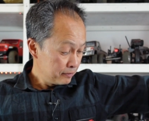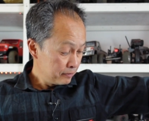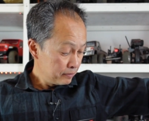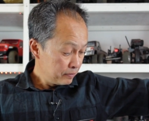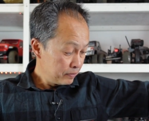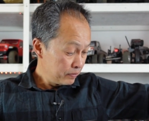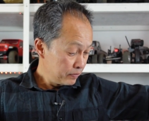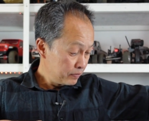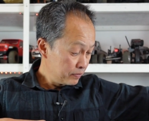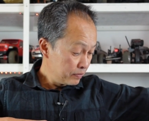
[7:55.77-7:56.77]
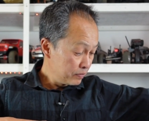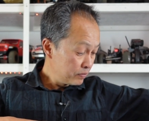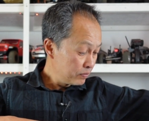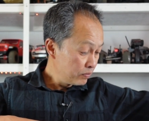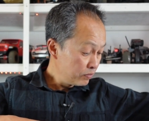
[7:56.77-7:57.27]

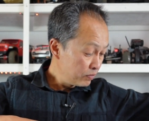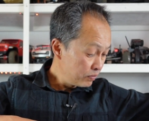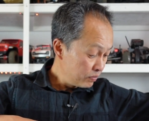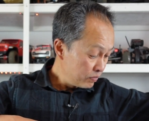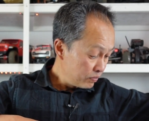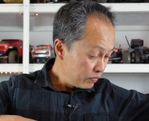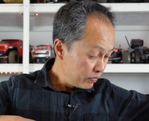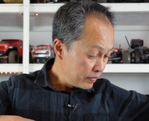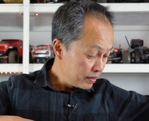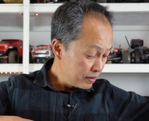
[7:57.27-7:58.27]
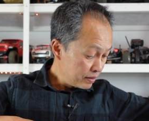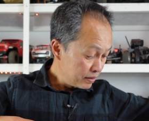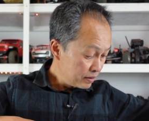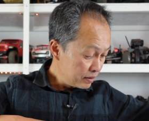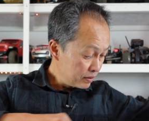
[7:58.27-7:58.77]

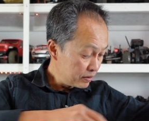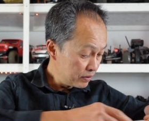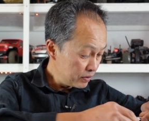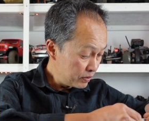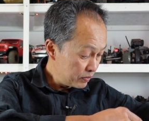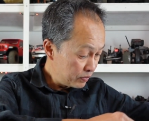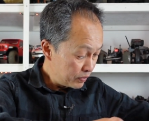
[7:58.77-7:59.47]
(silence)